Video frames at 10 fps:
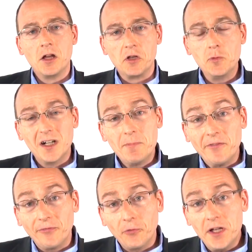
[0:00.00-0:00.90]
You want to
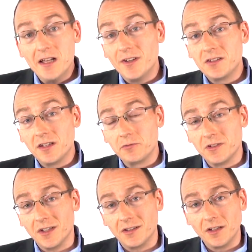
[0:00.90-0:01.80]
be free of insulin
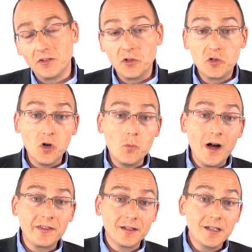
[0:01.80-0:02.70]
resistance. You don't
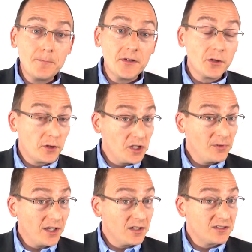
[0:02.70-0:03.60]
want the lipids to
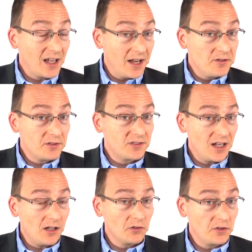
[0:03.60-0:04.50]
accumulate inside your
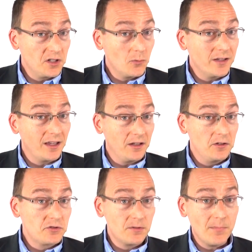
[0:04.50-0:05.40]
cells. You don't want the
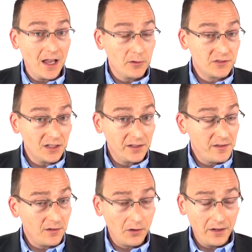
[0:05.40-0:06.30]

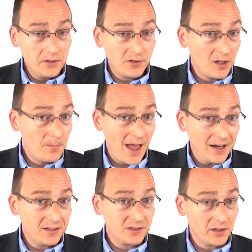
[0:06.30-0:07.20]
intramyocellular or
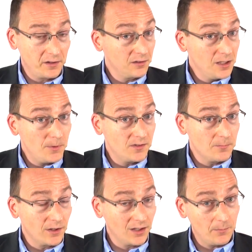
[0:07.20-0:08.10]
intrahepatic cellular lipids to
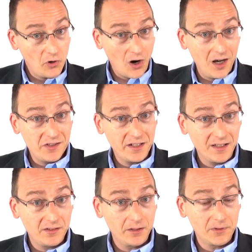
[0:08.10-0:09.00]
build up, causing
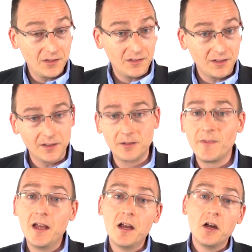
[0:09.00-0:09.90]
insulin resistance.
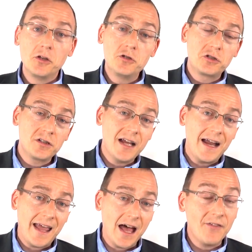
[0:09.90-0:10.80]
You should
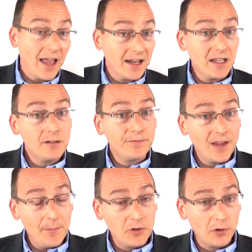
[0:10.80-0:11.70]
not have any
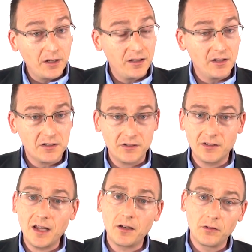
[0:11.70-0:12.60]
inflammatory
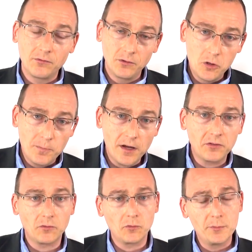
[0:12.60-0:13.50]
conditions like a
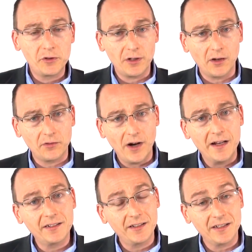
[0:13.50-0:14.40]
lupus or rheumatoid
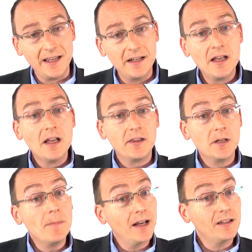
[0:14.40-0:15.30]
arthritis, because again, the
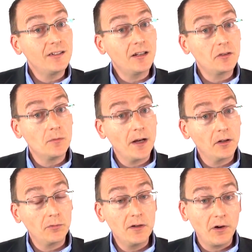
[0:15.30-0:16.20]
omega-6 to
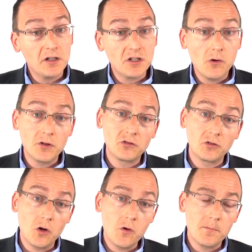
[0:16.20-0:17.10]
omega-3 ratio is
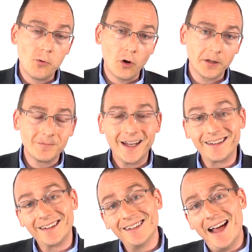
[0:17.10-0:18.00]
so important.
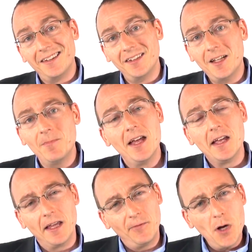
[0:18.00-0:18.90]
And then lastly,
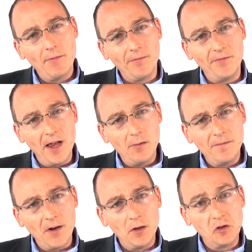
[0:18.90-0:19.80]
if you have a
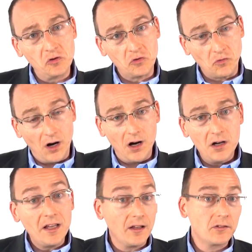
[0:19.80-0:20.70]
very, very
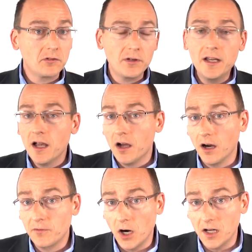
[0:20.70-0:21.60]
strong history
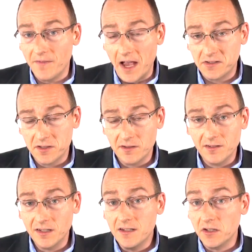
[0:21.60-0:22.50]
of cardiovascular
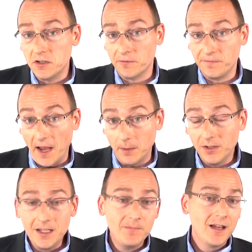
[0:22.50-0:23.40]
disease in your
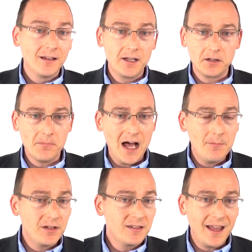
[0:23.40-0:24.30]
family, like your
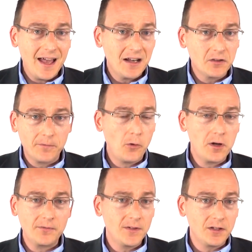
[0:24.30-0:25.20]
mom and dad in their
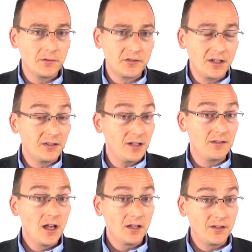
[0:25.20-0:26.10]
40s, 50s, or
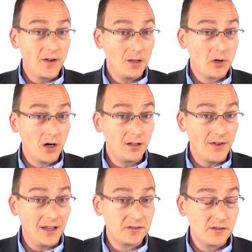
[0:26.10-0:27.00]
60s developed
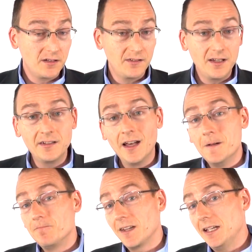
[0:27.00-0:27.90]
cardiovascular disease,
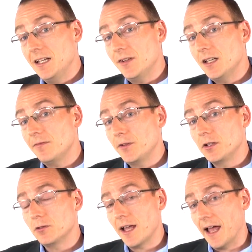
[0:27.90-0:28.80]
even if you
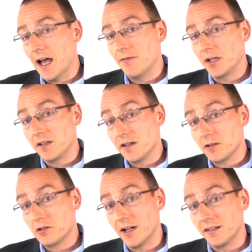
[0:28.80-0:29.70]
don't have any of the other
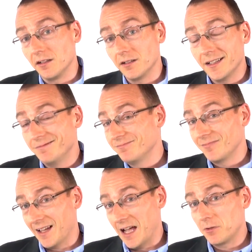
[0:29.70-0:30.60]
criteria,
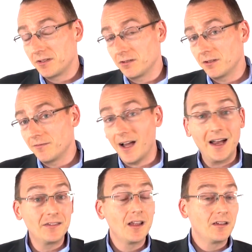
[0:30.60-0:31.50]
I would still
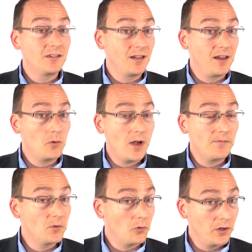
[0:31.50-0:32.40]
advise staying away
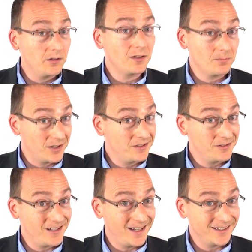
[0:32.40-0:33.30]
from the oils as much as
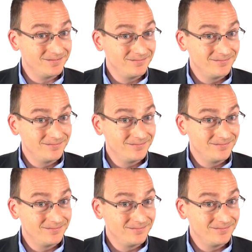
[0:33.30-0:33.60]
you can.